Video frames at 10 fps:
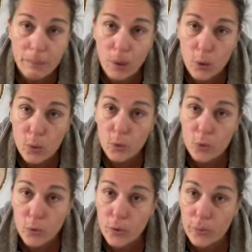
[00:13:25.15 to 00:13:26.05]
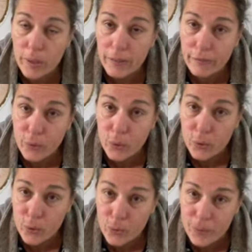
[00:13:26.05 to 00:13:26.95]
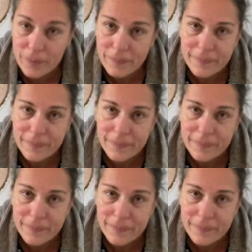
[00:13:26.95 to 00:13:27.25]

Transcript: bottle to a 3 and 4 years old.